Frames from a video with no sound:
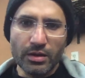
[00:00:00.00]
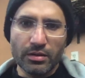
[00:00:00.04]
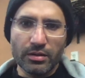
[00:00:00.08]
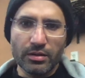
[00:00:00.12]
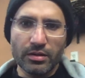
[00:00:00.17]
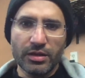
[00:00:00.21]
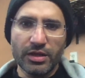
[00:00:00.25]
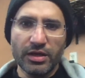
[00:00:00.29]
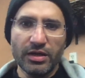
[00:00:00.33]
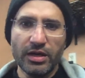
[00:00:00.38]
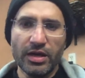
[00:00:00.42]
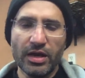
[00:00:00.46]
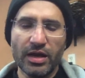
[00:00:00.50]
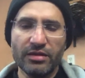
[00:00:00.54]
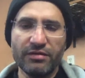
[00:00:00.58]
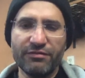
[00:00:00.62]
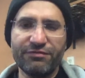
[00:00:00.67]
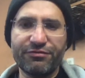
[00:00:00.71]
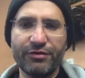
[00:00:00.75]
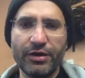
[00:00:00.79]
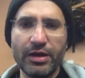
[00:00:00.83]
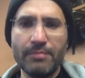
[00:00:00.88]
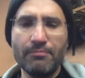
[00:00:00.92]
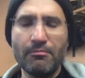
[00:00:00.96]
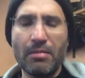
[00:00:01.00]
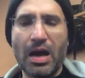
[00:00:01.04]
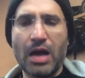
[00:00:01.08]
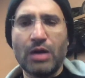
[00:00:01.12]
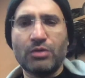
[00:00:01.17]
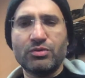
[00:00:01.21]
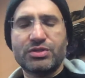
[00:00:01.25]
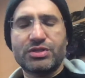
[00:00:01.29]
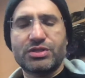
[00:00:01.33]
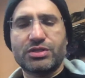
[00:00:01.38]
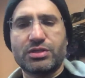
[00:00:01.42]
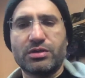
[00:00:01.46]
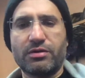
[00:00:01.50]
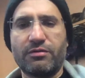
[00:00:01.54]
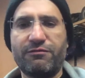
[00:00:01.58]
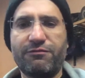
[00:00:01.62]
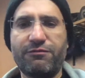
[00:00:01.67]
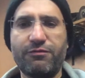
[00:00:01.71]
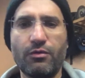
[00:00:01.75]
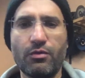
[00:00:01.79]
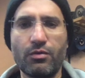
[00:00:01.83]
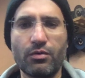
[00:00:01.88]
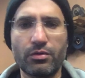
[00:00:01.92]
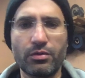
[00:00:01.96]
the frame mounts
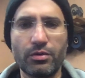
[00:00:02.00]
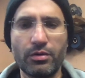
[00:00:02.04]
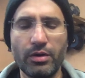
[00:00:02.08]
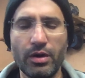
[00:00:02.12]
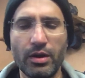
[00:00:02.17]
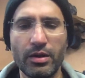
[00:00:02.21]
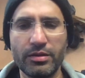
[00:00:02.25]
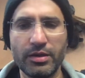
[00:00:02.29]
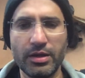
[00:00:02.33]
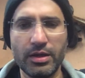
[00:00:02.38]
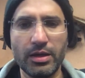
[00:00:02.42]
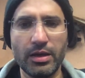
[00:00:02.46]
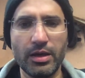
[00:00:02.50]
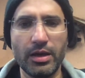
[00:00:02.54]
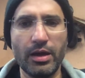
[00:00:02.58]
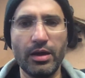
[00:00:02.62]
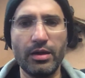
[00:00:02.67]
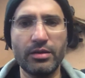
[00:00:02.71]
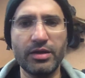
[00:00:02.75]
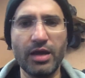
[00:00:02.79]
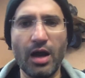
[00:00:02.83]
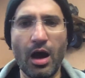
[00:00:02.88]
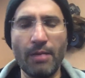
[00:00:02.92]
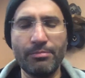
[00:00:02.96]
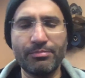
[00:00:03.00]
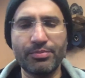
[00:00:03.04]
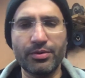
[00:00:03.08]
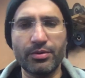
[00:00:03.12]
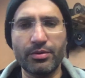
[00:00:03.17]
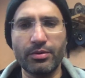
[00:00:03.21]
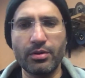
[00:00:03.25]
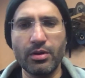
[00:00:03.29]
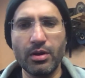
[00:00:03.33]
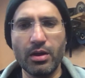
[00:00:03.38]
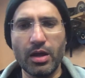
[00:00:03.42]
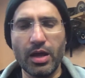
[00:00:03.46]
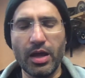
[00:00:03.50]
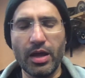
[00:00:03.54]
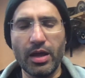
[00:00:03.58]
for the upper